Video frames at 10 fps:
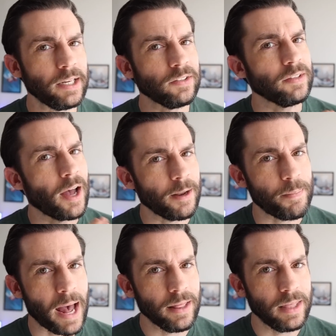is not a
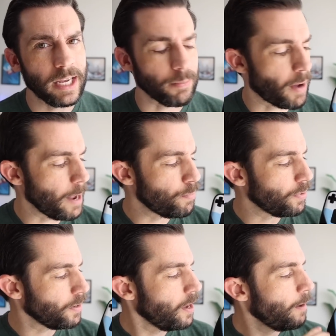bad thing in my
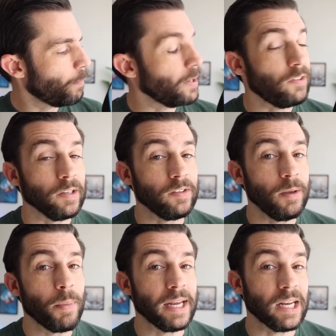book, but
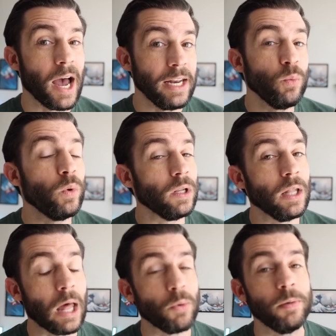16:9 will
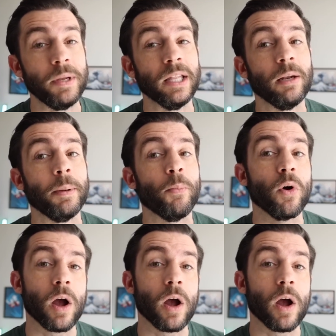allow it to be a little bit more